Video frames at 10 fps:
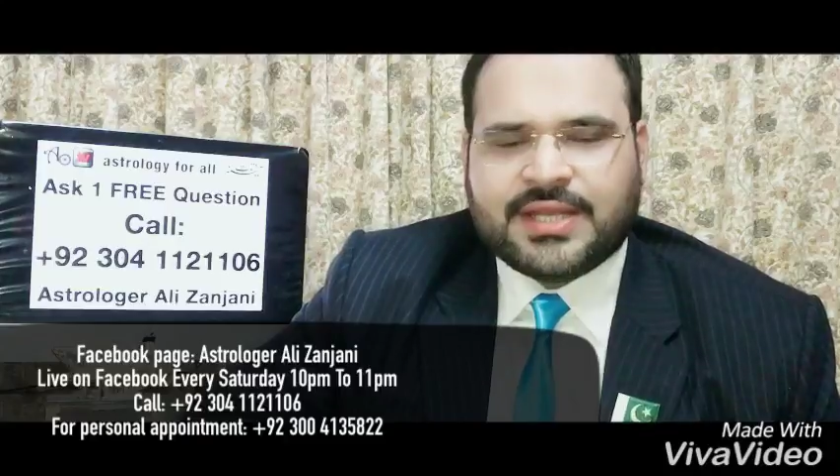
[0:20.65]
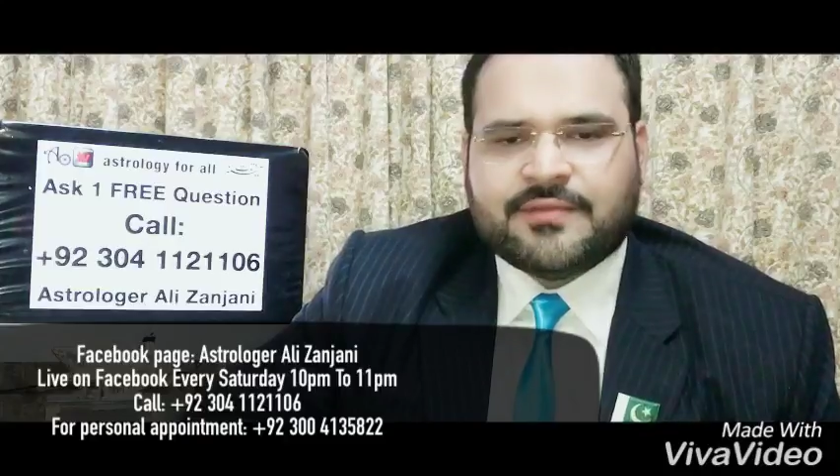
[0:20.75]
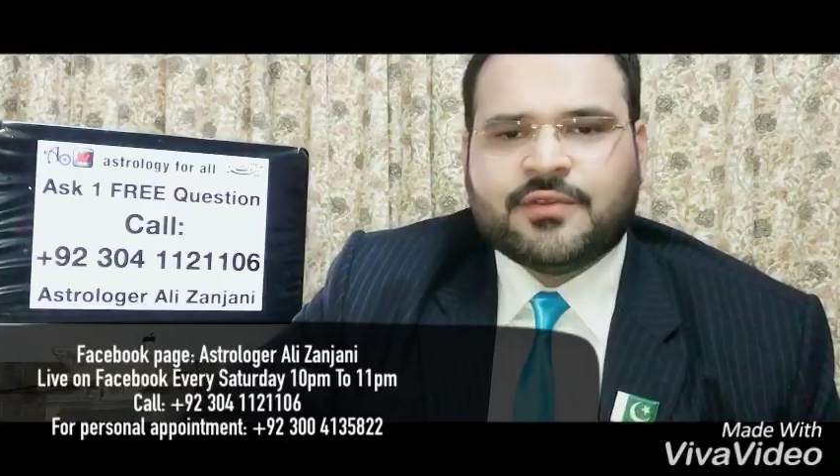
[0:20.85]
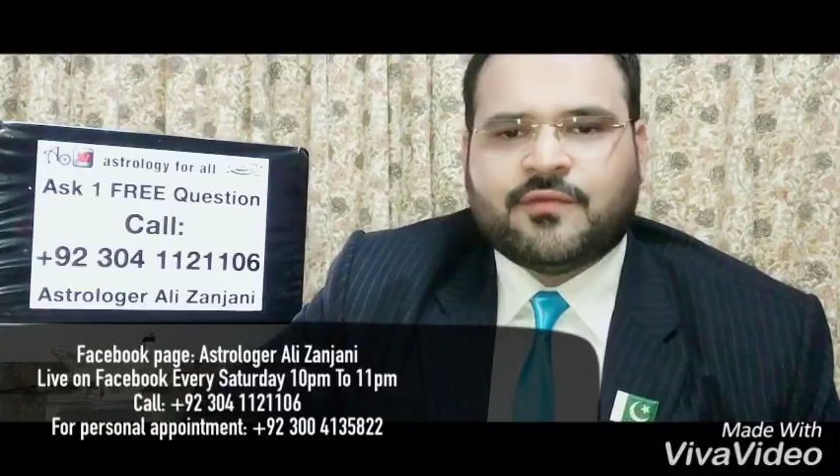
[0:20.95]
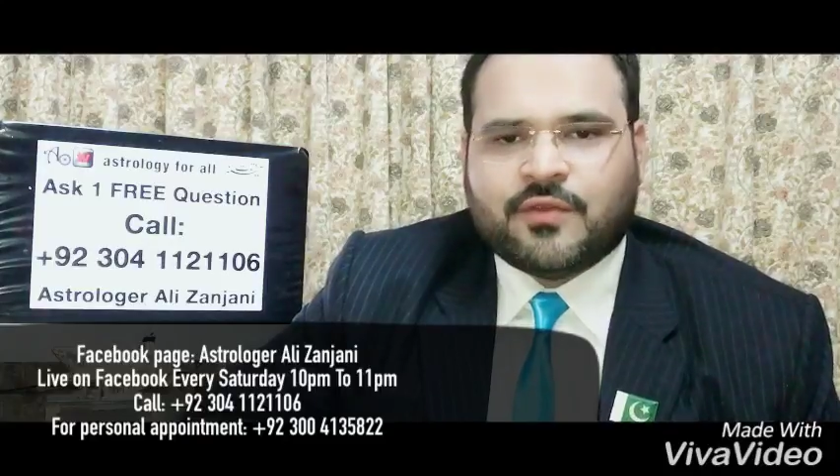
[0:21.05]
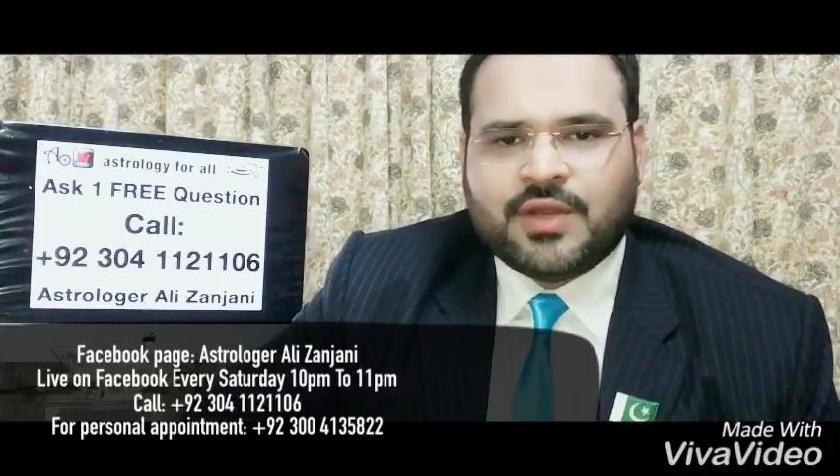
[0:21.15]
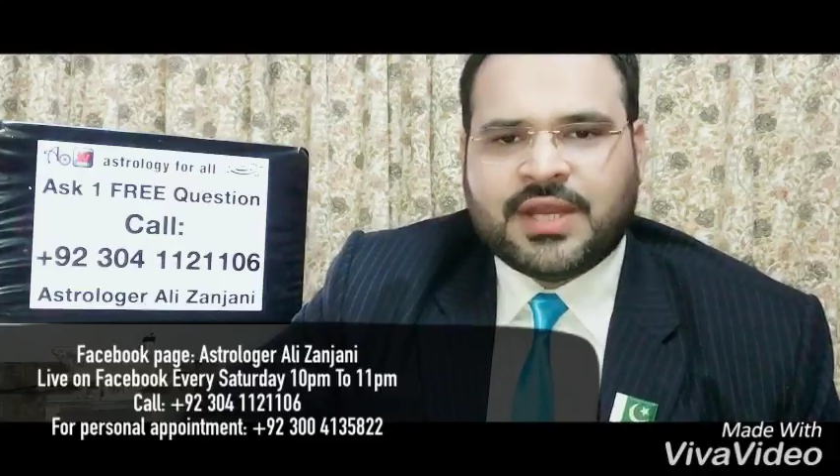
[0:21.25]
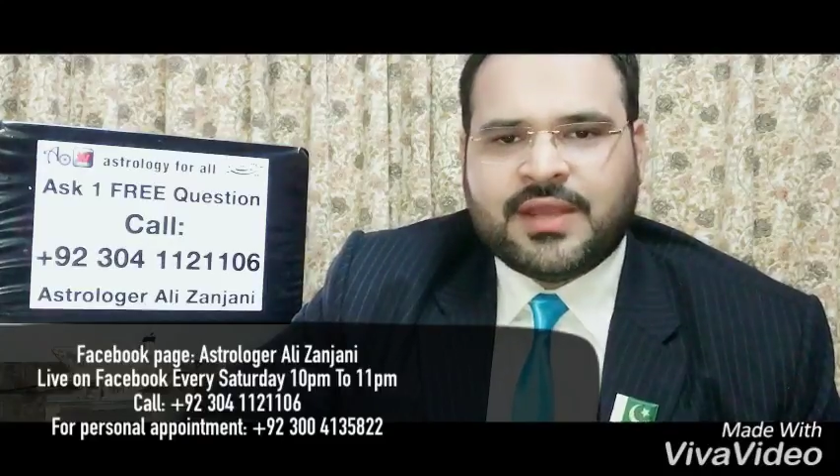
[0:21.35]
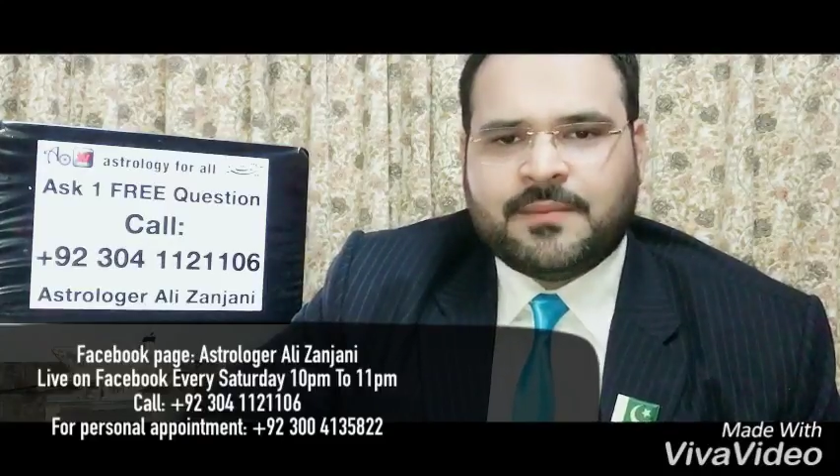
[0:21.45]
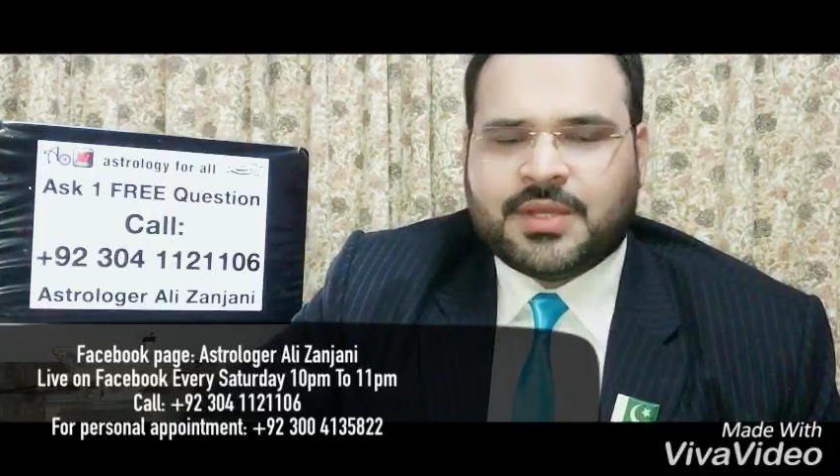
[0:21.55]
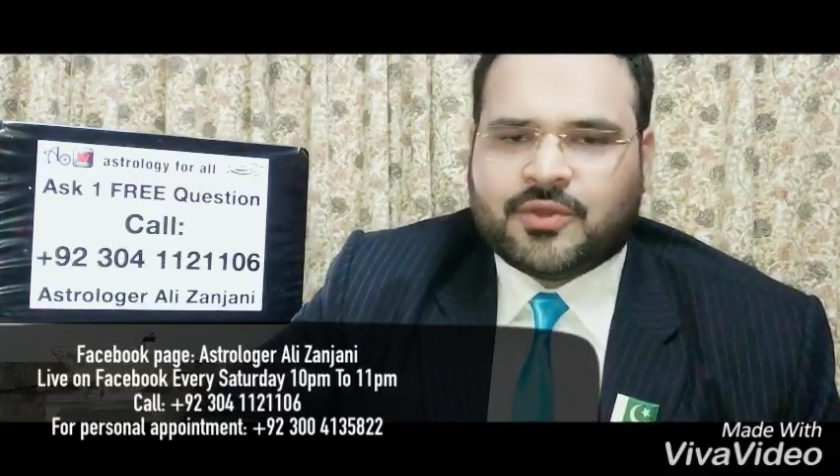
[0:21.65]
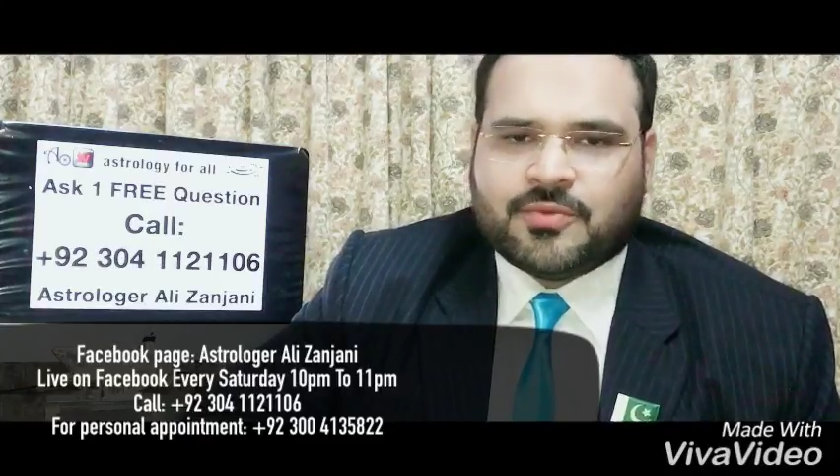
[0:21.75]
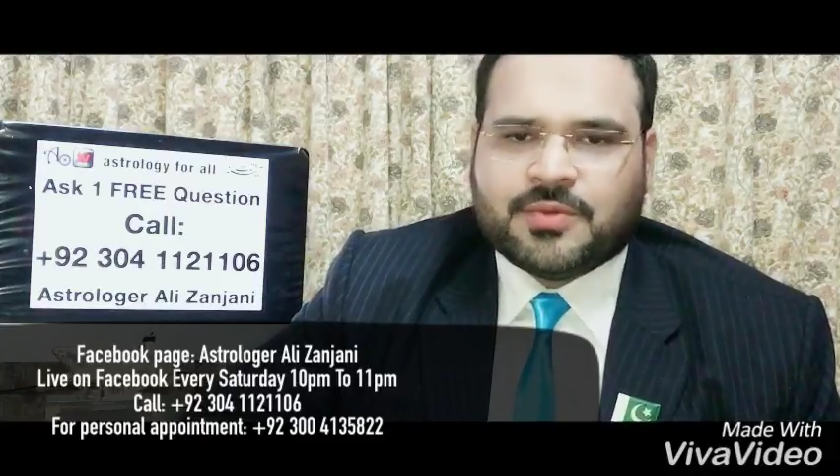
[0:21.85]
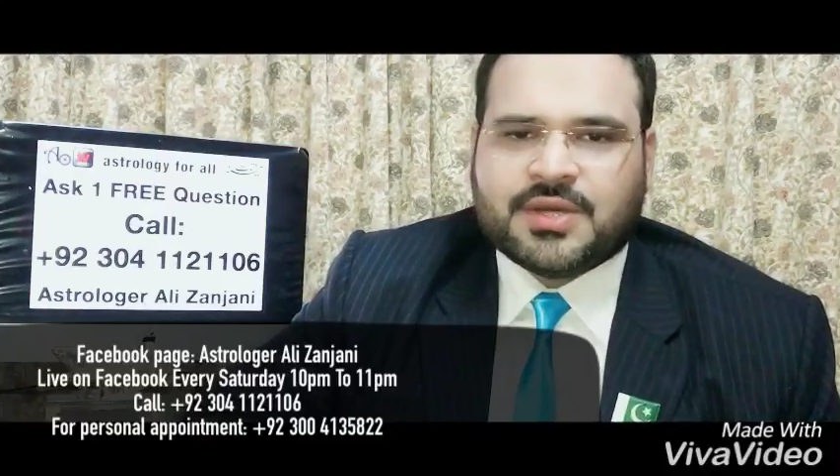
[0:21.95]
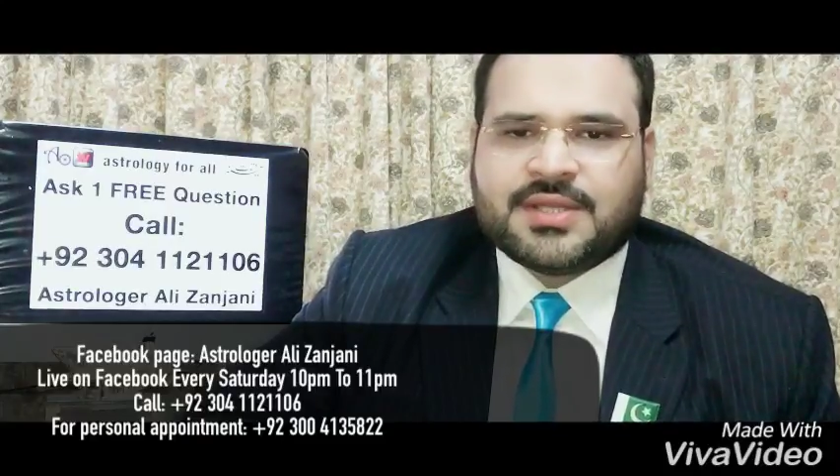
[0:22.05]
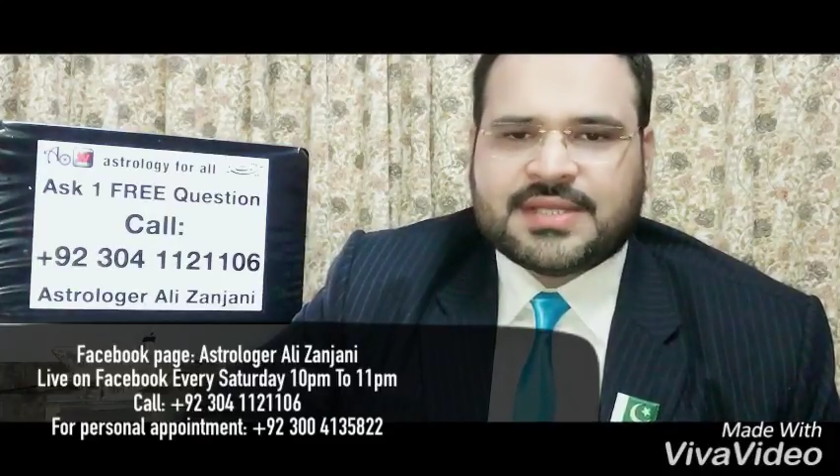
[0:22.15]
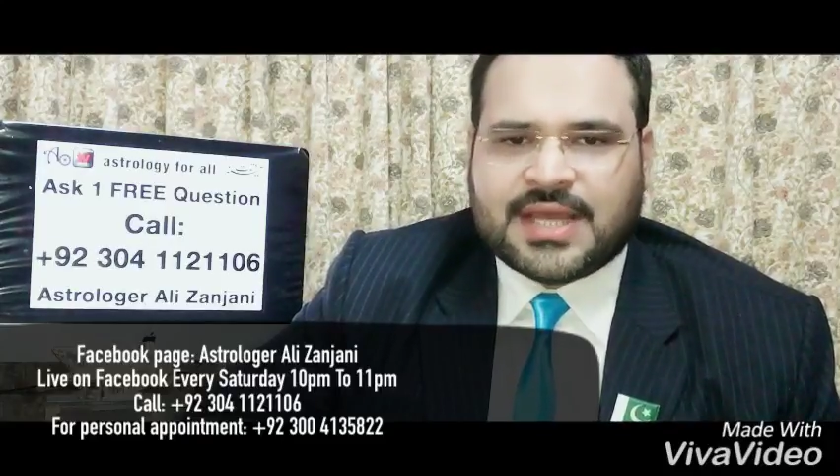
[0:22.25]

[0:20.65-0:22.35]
Give your full name, date of birth,